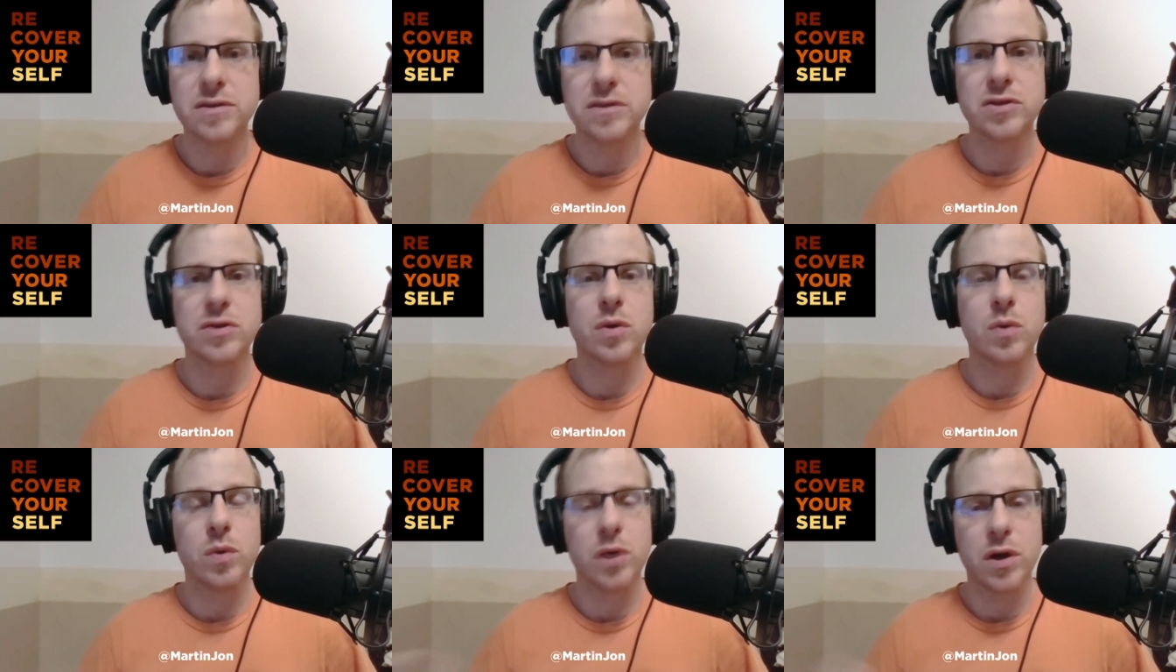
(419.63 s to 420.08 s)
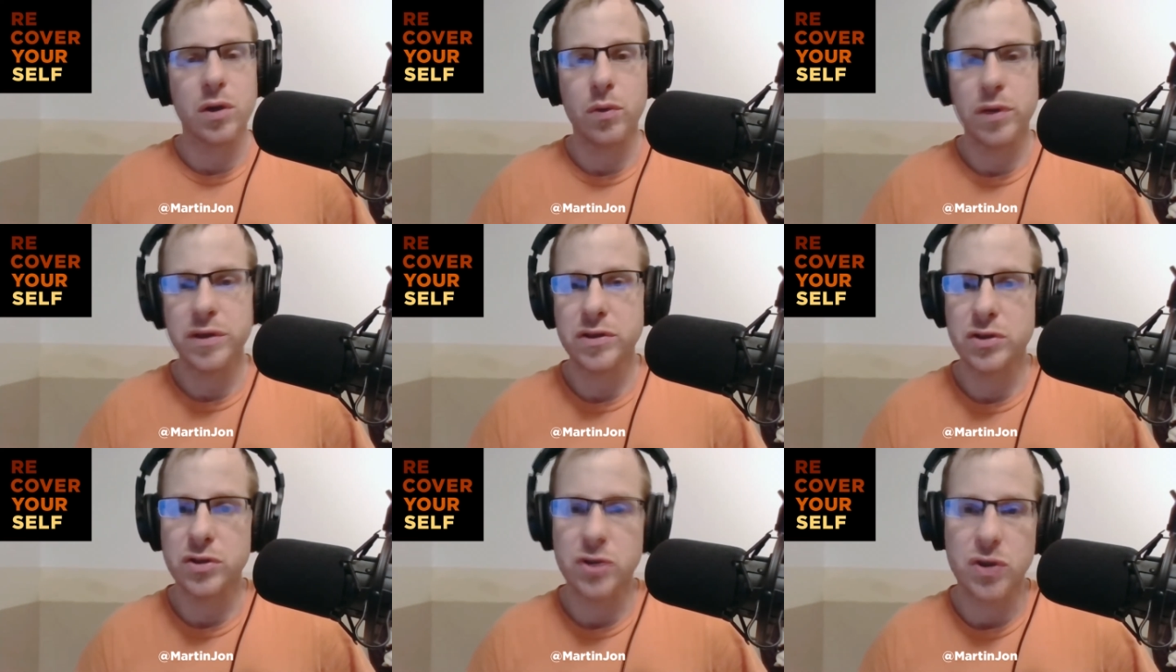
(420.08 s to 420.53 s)
And so we're
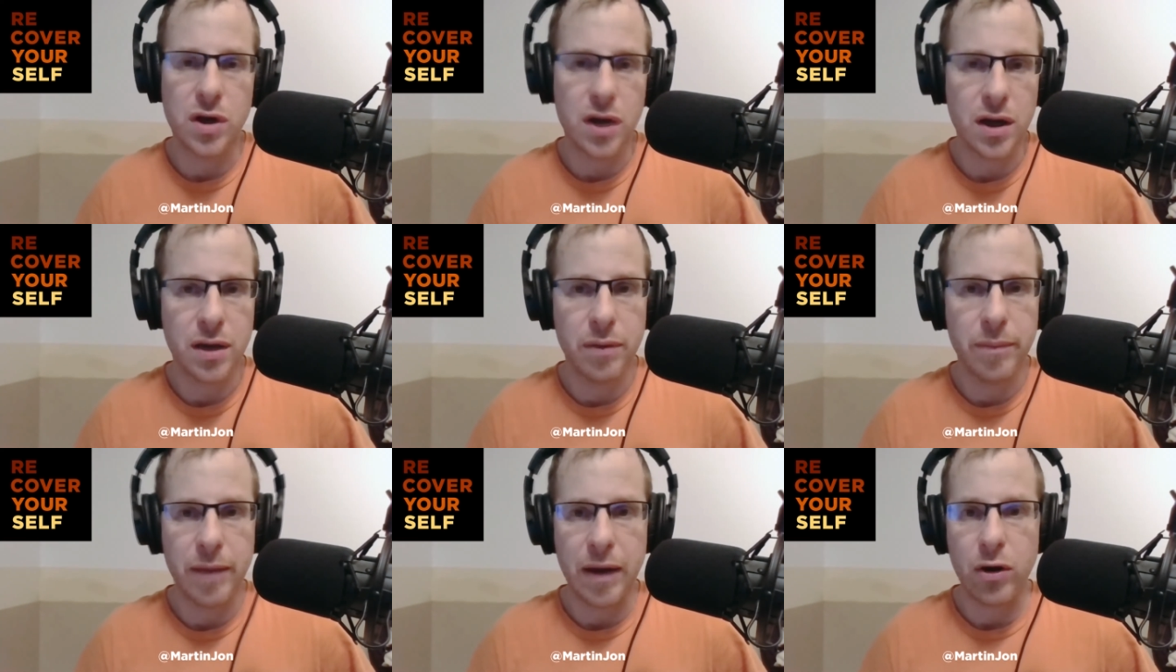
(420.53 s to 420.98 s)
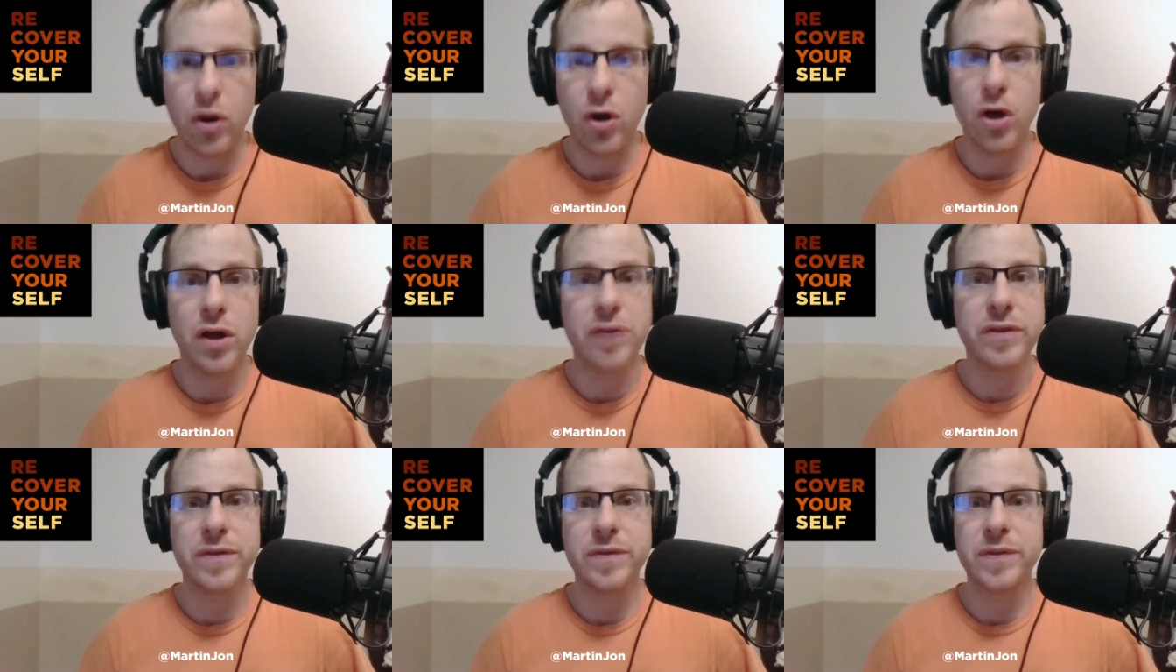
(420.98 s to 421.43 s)
going to talk about
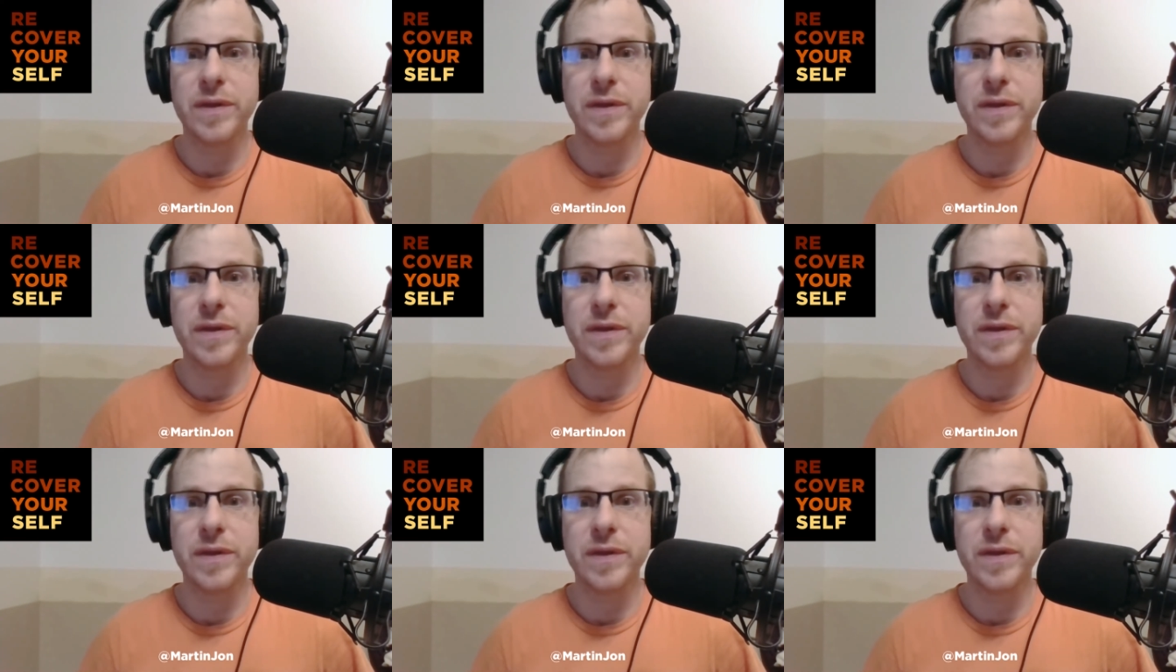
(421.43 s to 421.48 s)
all the